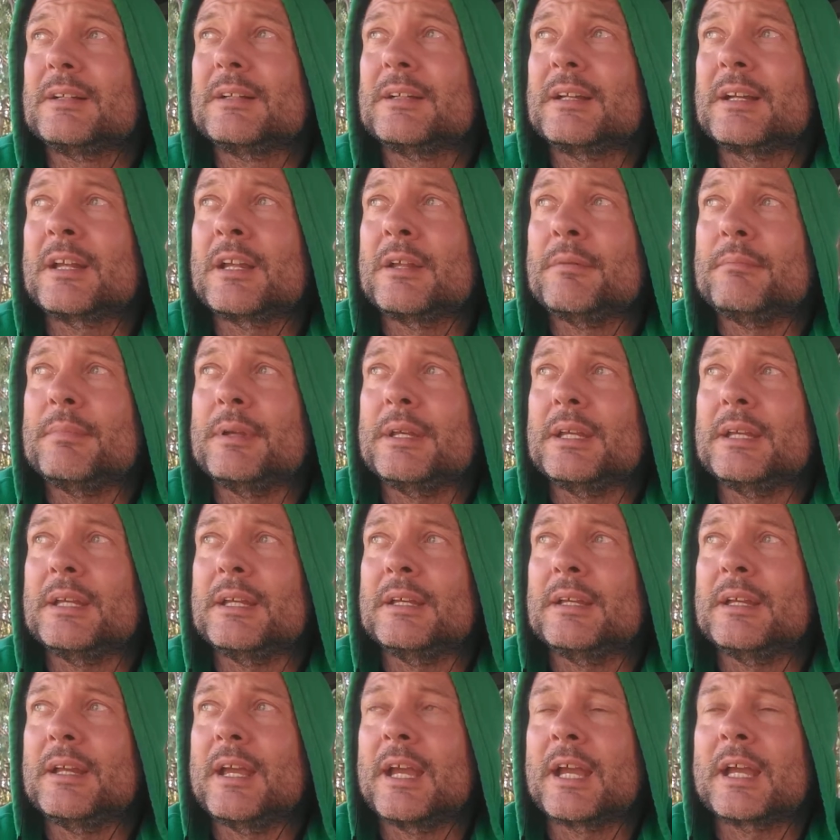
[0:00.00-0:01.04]
It can
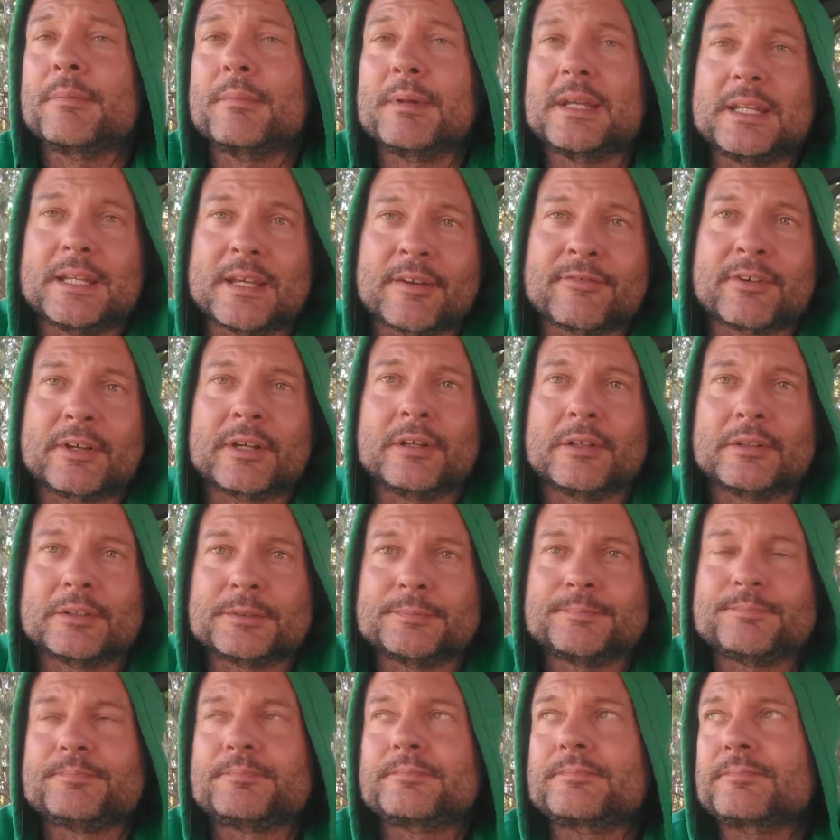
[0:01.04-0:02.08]
be difficult,
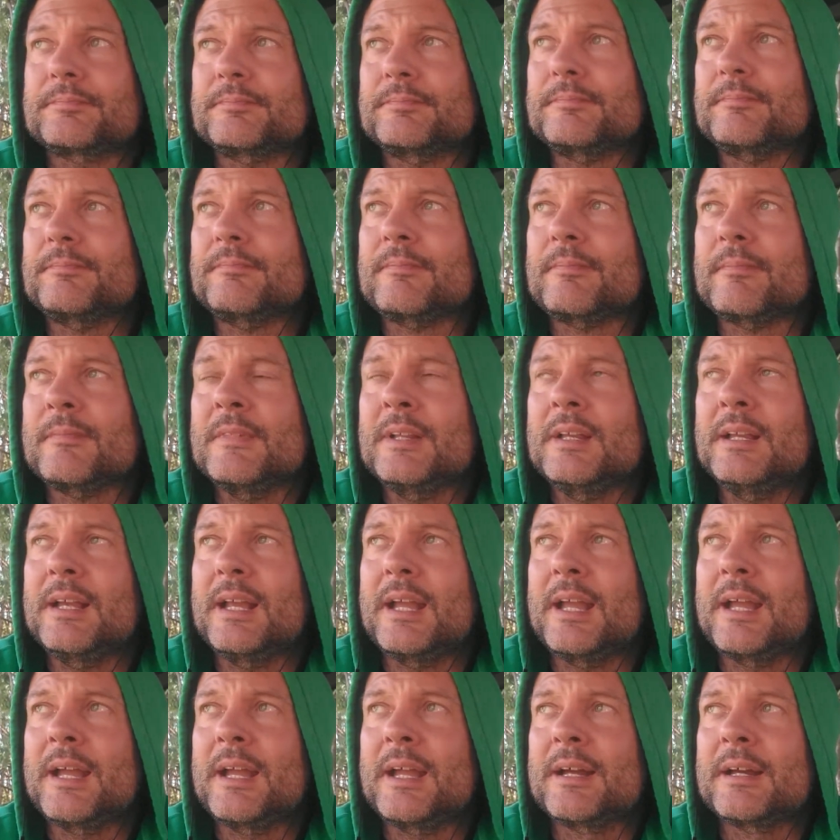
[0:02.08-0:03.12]

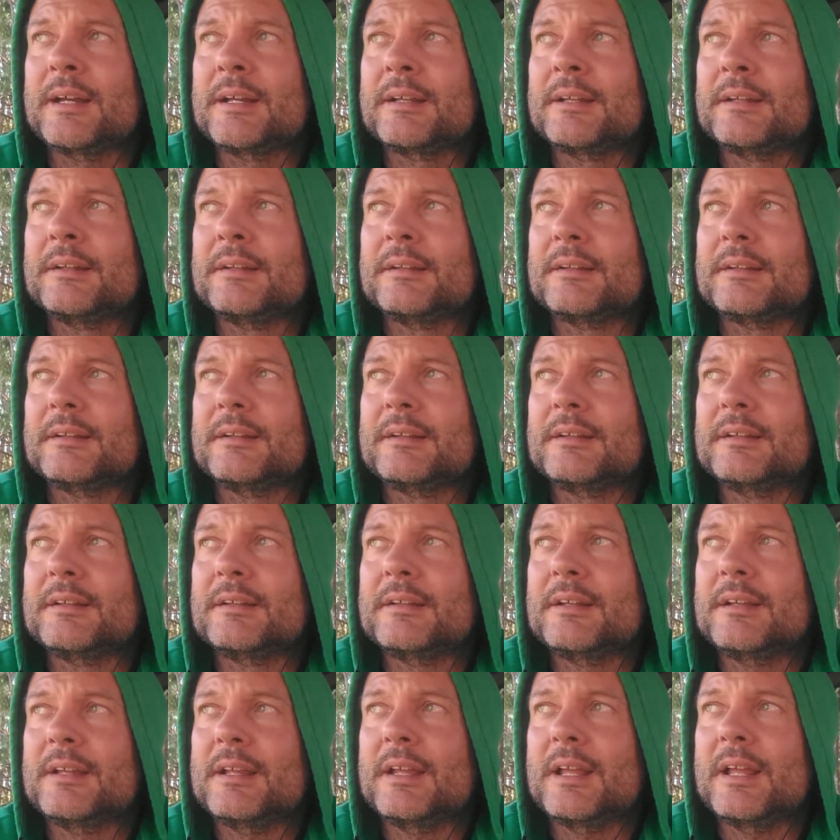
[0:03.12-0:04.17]
and
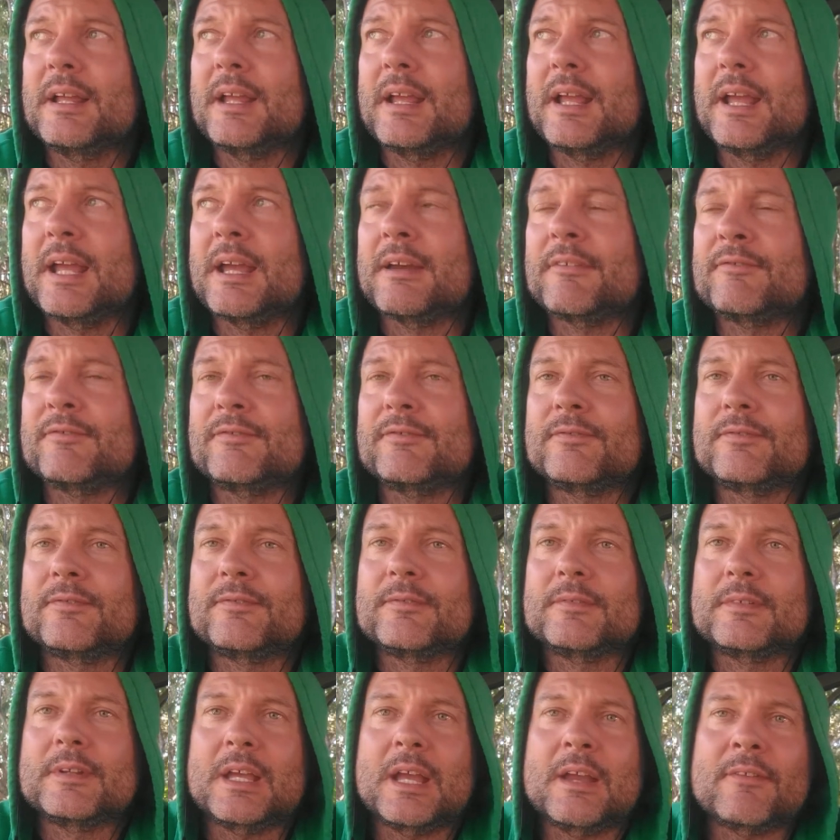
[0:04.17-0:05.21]
if
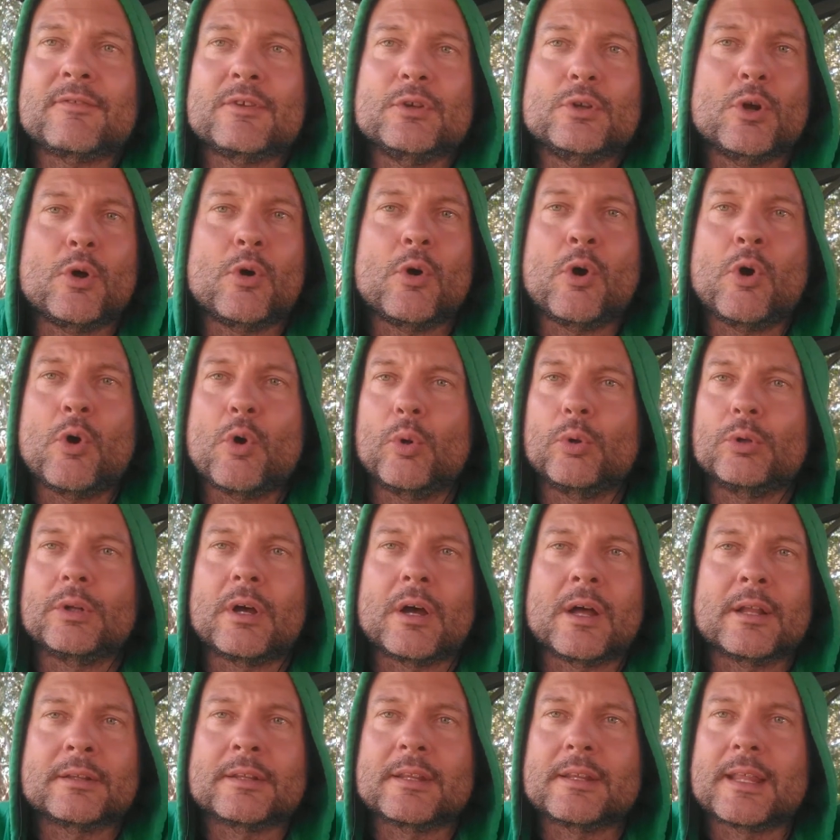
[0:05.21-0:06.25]
you don't hold
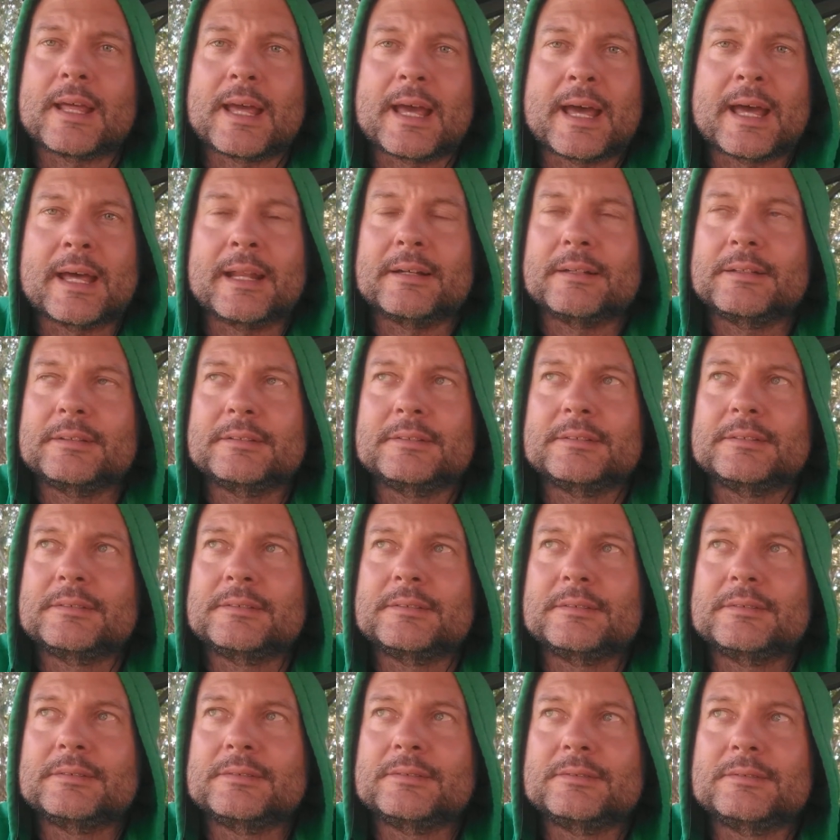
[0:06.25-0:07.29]
on to that
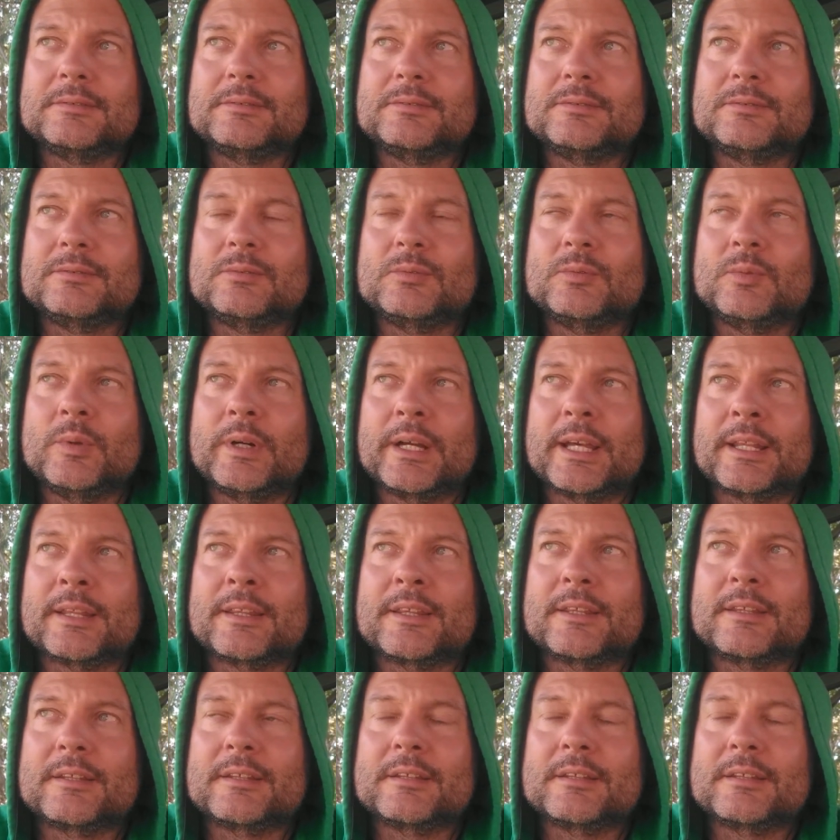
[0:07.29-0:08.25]
with